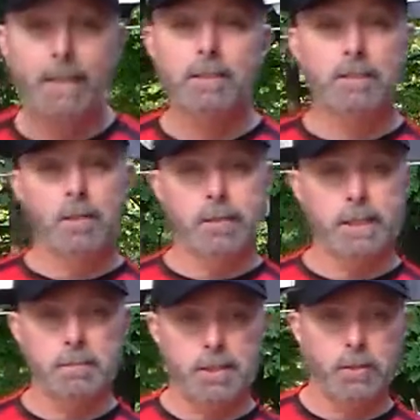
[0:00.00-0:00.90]
that is
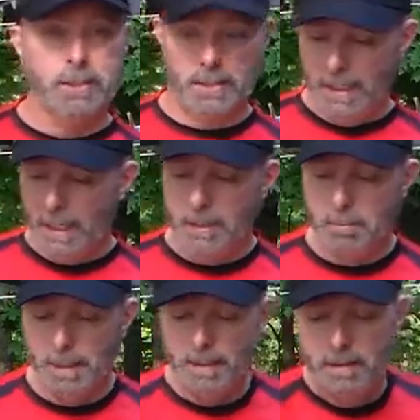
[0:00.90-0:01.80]
going, I'm going to
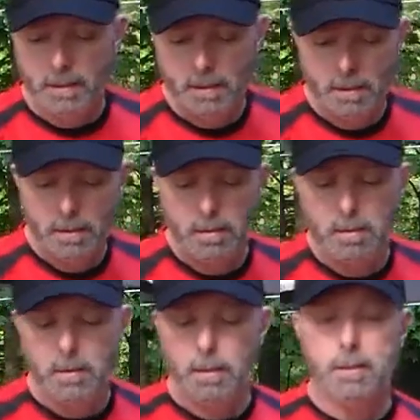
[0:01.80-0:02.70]
add my
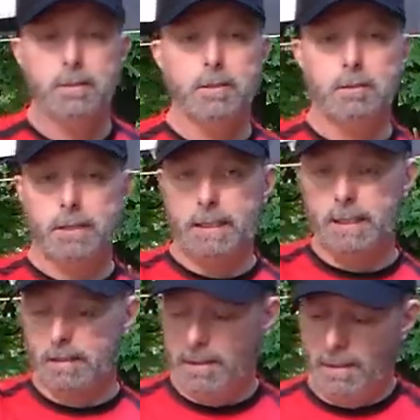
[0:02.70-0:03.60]
other
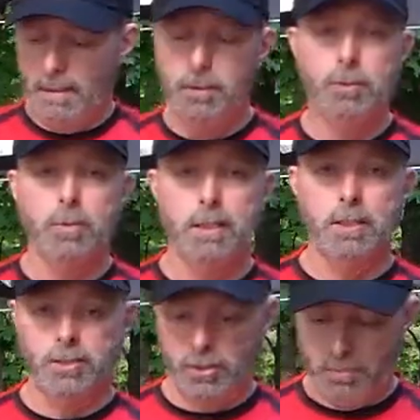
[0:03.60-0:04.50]
ingredients into a
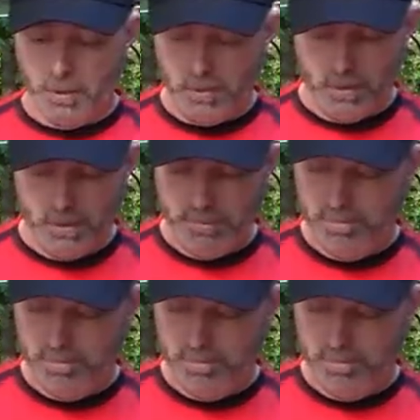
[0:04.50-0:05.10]
larger bowl.